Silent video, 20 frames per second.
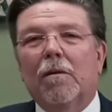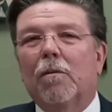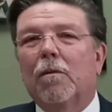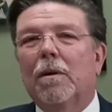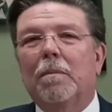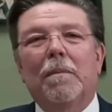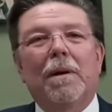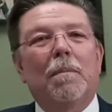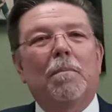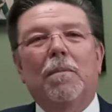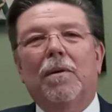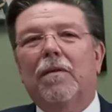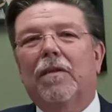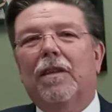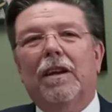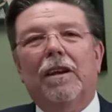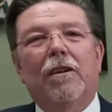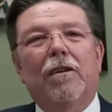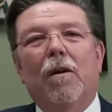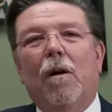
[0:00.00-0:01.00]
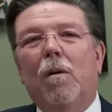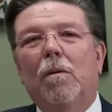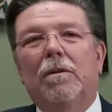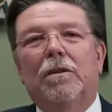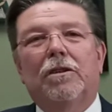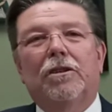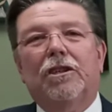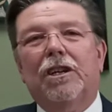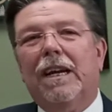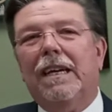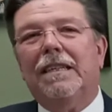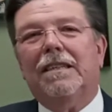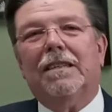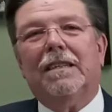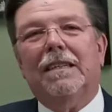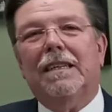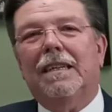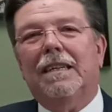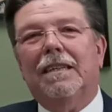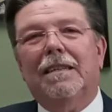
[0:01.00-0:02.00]
remember that no
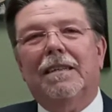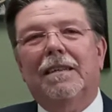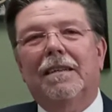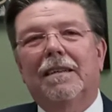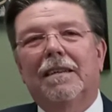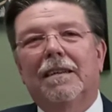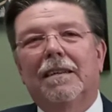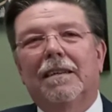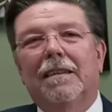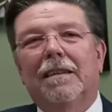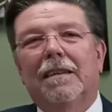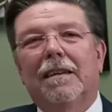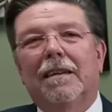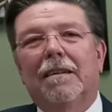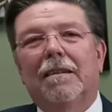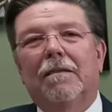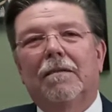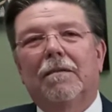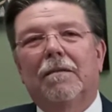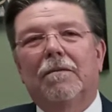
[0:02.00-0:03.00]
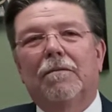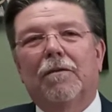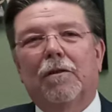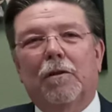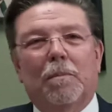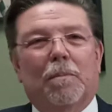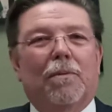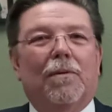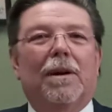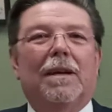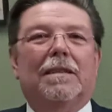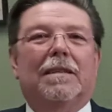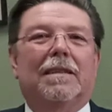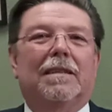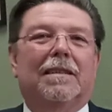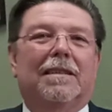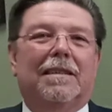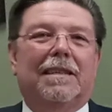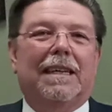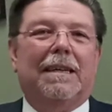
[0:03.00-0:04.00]
chastening for the
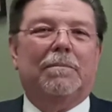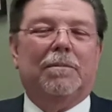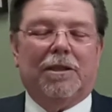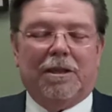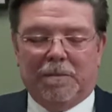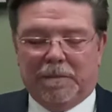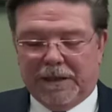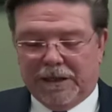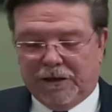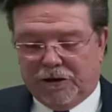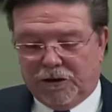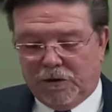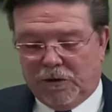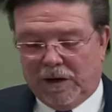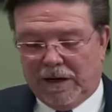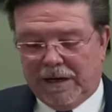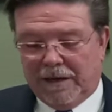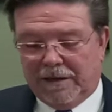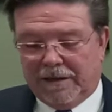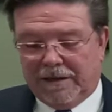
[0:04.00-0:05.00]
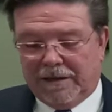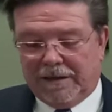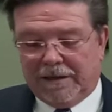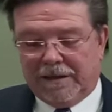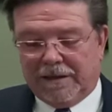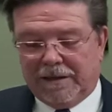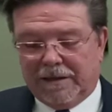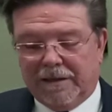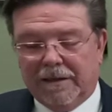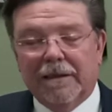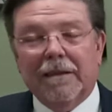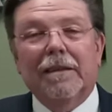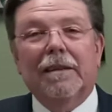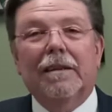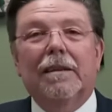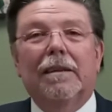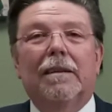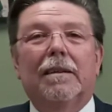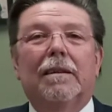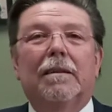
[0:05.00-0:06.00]
present seems to be joyous,
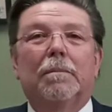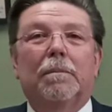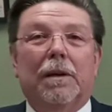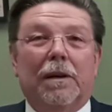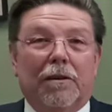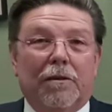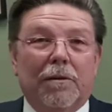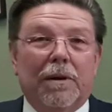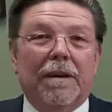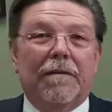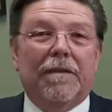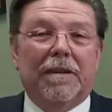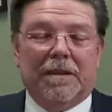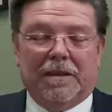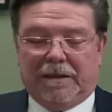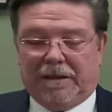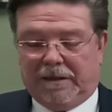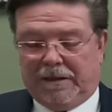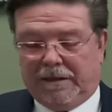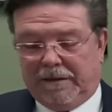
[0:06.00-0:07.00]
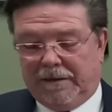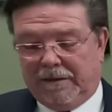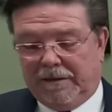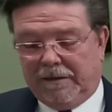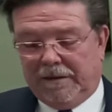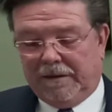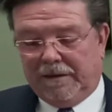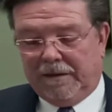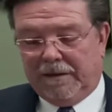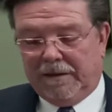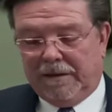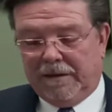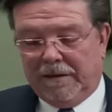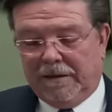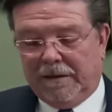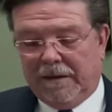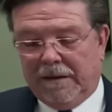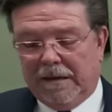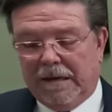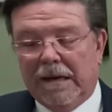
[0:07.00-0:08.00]
but grievous.
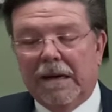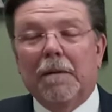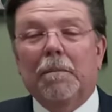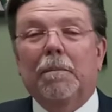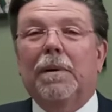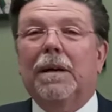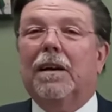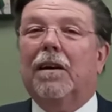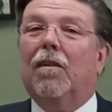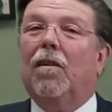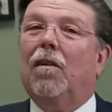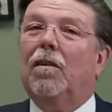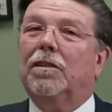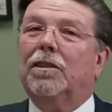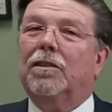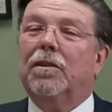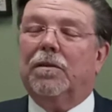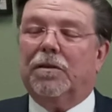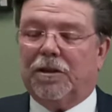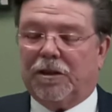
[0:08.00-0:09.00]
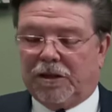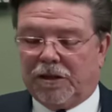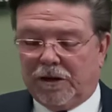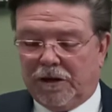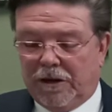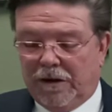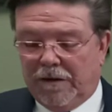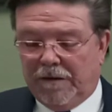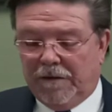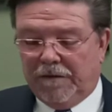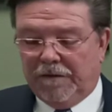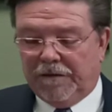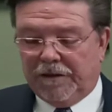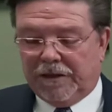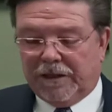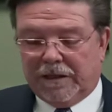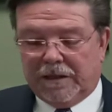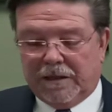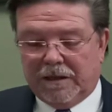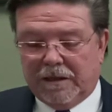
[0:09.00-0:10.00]
But it also
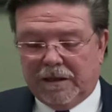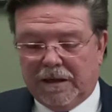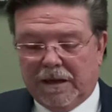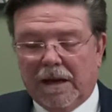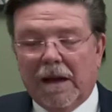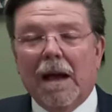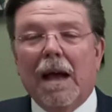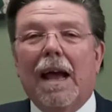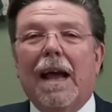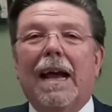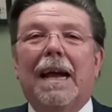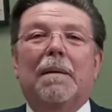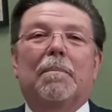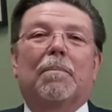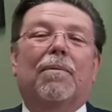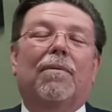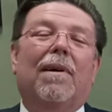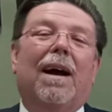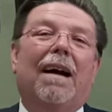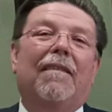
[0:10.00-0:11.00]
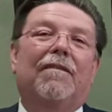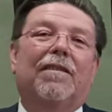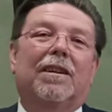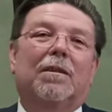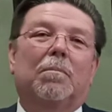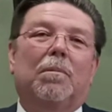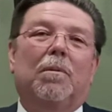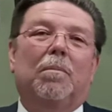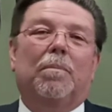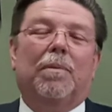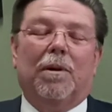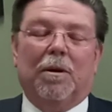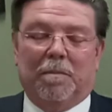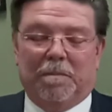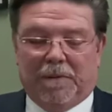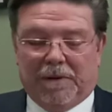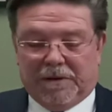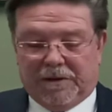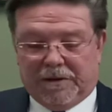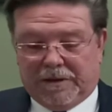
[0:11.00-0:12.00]
serves a profitable
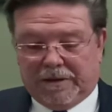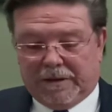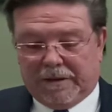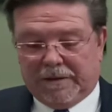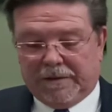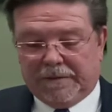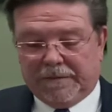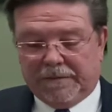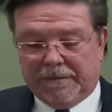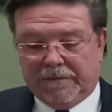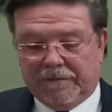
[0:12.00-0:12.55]
purpose.